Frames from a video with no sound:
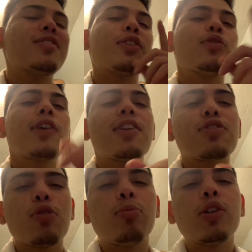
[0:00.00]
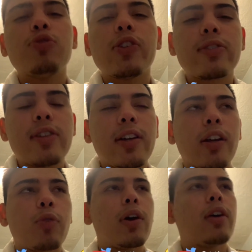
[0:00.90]
Thank you guys so much for sticking
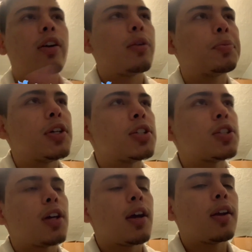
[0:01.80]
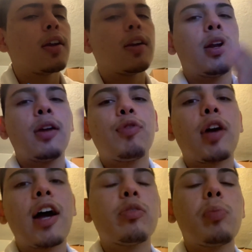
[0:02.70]
around. I appreciate it. And if you
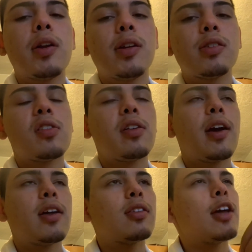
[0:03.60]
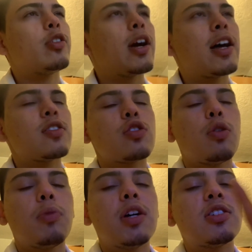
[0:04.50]
guys made it to the end, thank you guys so
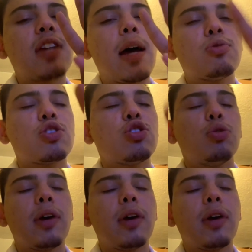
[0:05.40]
much. Times two.